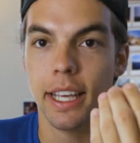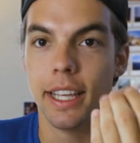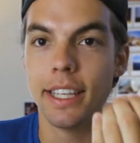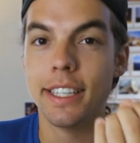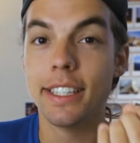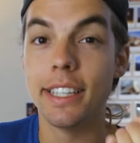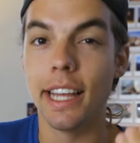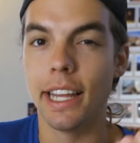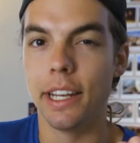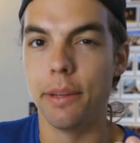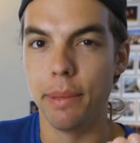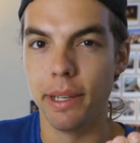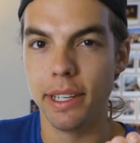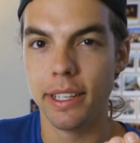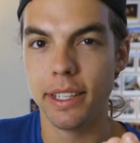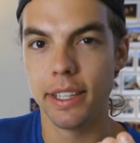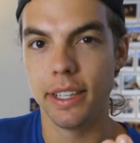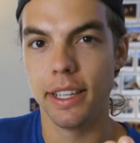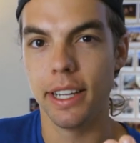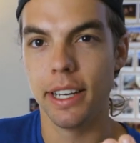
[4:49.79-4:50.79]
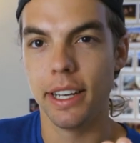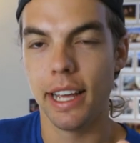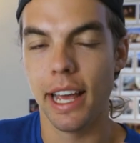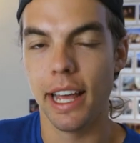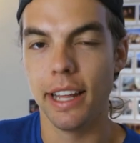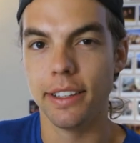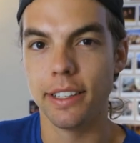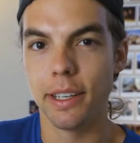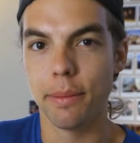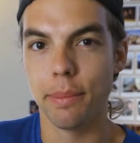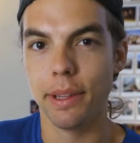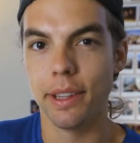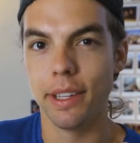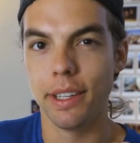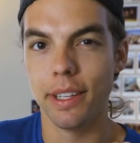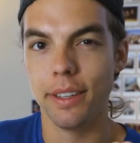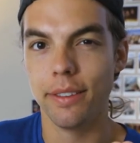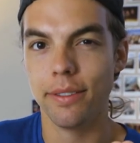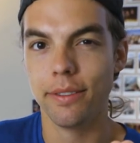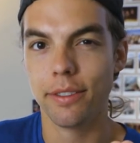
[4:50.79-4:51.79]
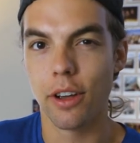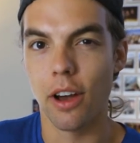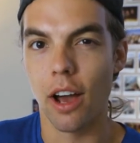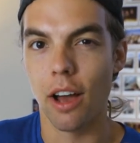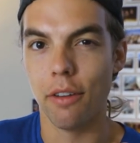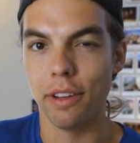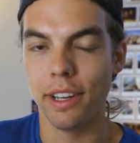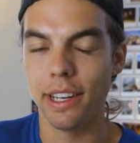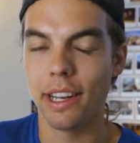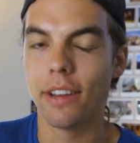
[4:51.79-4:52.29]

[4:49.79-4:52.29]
sediment that ends up in the coffee.